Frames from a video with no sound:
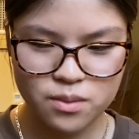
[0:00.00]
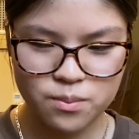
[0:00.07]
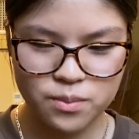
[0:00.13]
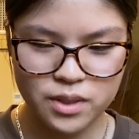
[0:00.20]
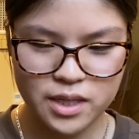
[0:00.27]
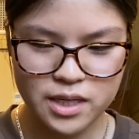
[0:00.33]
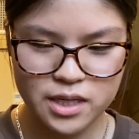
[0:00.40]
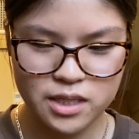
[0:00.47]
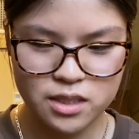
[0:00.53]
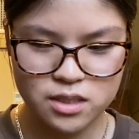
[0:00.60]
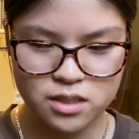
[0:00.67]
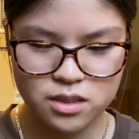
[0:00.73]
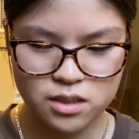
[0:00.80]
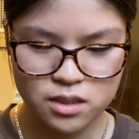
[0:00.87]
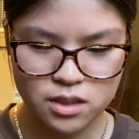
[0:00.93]
but
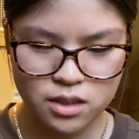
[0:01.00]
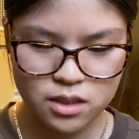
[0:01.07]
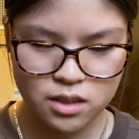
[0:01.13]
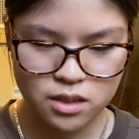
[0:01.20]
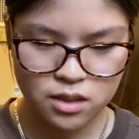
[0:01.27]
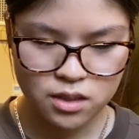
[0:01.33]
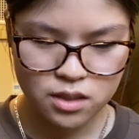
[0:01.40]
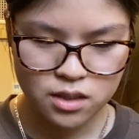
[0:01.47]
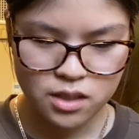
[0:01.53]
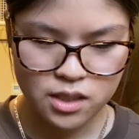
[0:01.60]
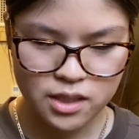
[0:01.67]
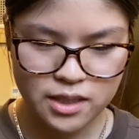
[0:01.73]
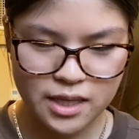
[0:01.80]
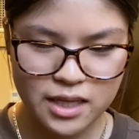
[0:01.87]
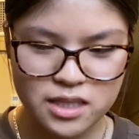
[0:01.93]

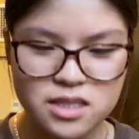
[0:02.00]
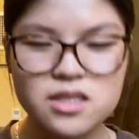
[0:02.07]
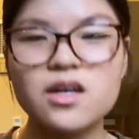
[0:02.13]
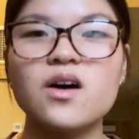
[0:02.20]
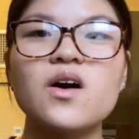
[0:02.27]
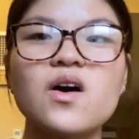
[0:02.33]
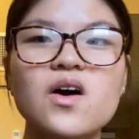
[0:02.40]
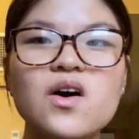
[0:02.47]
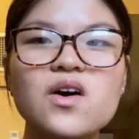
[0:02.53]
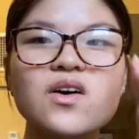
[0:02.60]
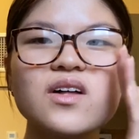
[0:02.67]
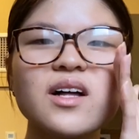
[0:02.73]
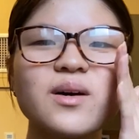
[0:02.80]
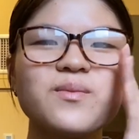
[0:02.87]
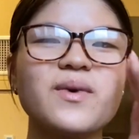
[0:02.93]
that's
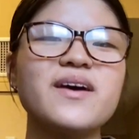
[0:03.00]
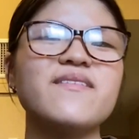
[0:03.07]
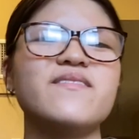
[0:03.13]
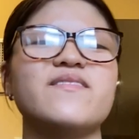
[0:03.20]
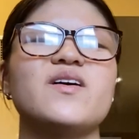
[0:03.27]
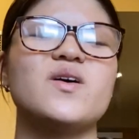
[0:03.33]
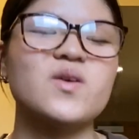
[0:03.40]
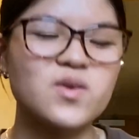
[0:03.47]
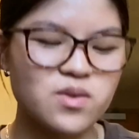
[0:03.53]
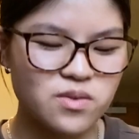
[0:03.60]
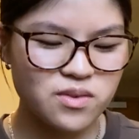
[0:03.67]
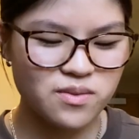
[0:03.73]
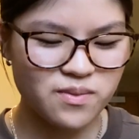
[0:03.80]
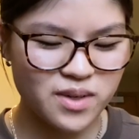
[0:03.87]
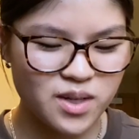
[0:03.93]
all on my
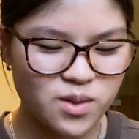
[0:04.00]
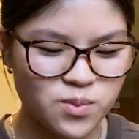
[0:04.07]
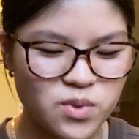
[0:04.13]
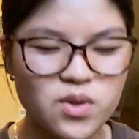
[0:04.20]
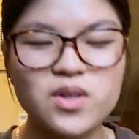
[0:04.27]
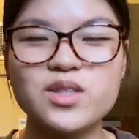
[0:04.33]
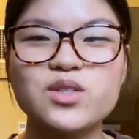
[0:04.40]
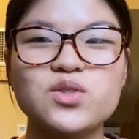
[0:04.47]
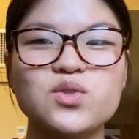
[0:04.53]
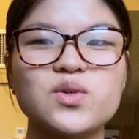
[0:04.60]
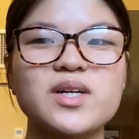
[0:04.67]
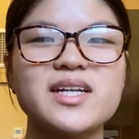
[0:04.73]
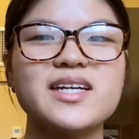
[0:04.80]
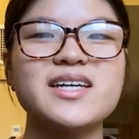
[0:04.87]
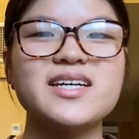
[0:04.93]
phone. I hope you all
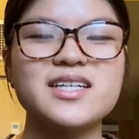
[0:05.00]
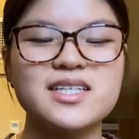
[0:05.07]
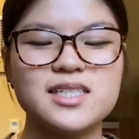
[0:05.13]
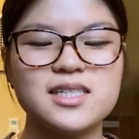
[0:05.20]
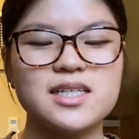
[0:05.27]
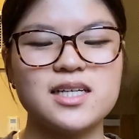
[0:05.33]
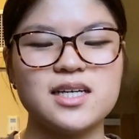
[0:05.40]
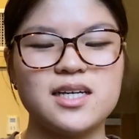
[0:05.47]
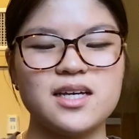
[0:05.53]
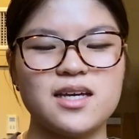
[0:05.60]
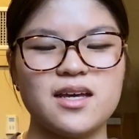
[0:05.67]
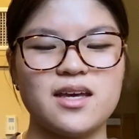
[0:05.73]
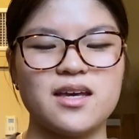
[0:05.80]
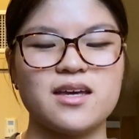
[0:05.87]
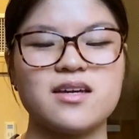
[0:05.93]
enjoyed it
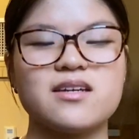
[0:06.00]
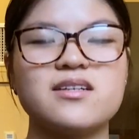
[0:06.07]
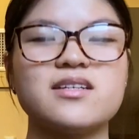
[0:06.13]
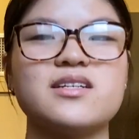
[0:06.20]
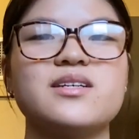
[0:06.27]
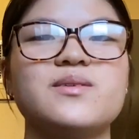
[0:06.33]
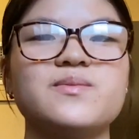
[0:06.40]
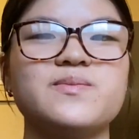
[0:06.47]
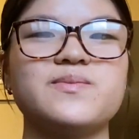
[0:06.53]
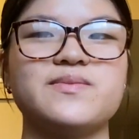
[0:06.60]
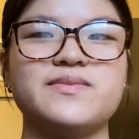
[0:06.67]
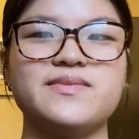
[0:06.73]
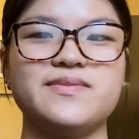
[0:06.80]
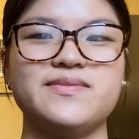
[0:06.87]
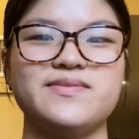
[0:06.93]
and
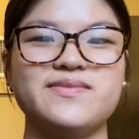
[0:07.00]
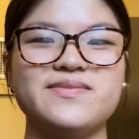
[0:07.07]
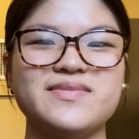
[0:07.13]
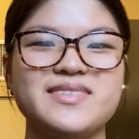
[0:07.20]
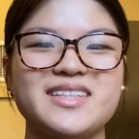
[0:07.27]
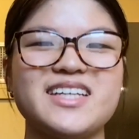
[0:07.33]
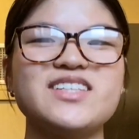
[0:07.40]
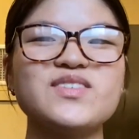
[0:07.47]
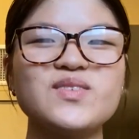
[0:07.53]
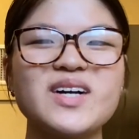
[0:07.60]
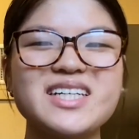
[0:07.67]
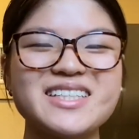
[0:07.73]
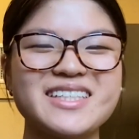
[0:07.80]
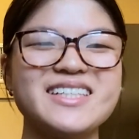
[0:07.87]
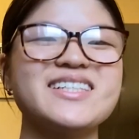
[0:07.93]
thanks for
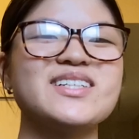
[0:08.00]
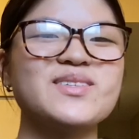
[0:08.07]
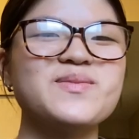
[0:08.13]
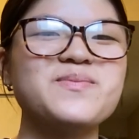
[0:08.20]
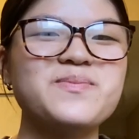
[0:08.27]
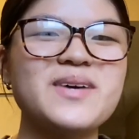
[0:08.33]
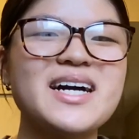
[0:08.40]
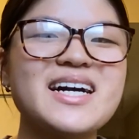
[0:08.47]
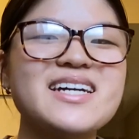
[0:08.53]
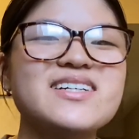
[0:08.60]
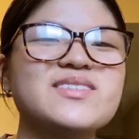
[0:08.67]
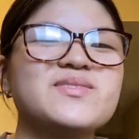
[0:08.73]
watching. Bye.